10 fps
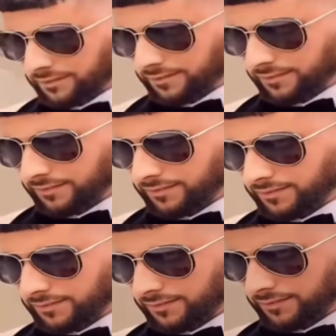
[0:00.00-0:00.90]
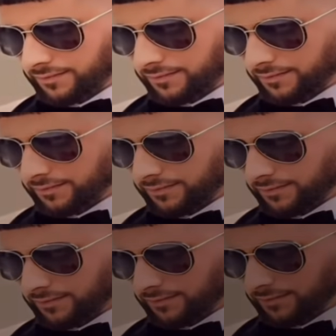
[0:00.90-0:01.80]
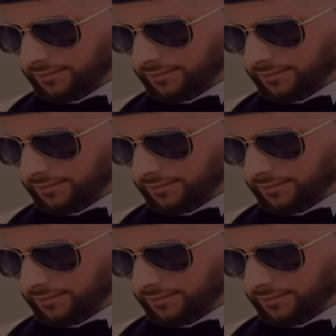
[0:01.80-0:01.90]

No one is speaking in this clip.